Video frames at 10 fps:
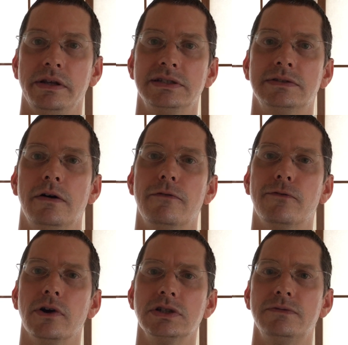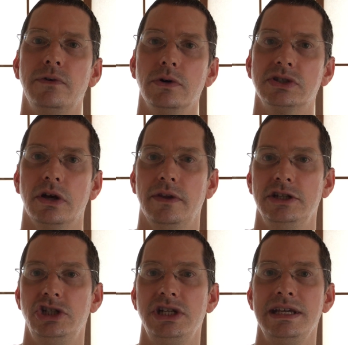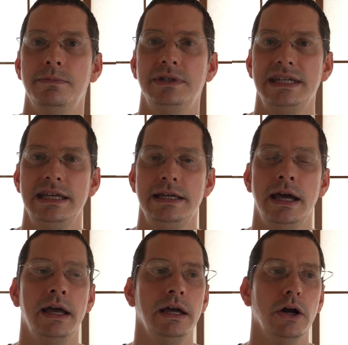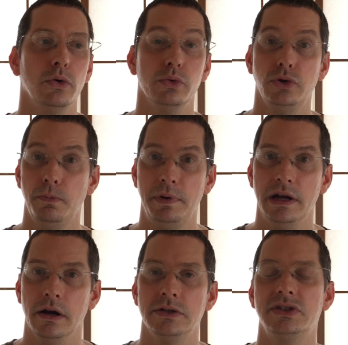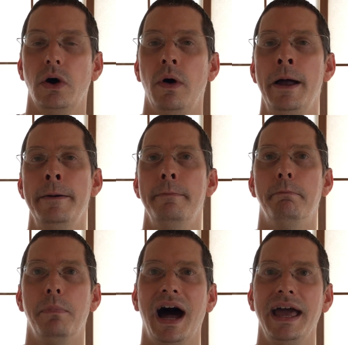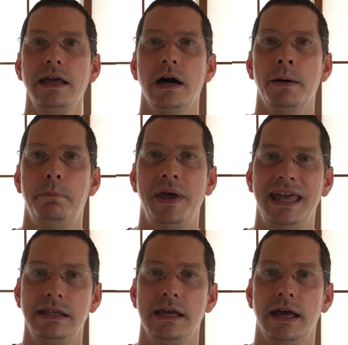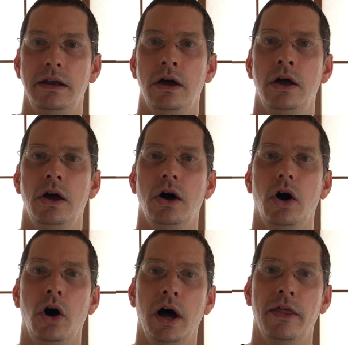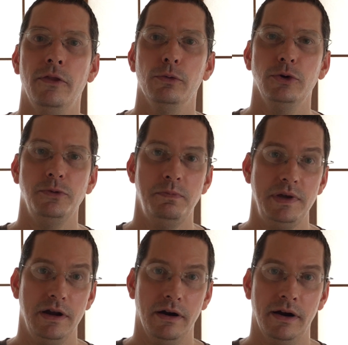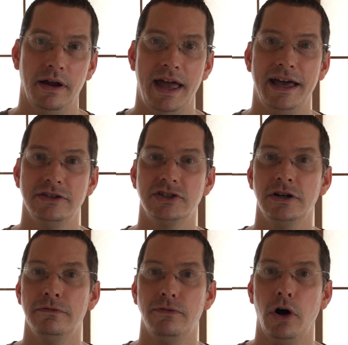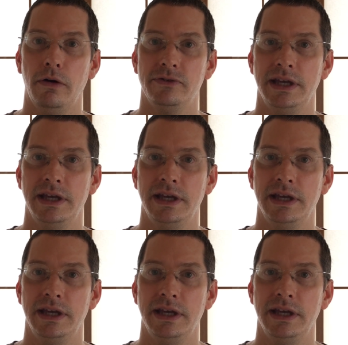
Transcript: let's first focus on the GMT root beer. So my opinion on the root beer has evolved.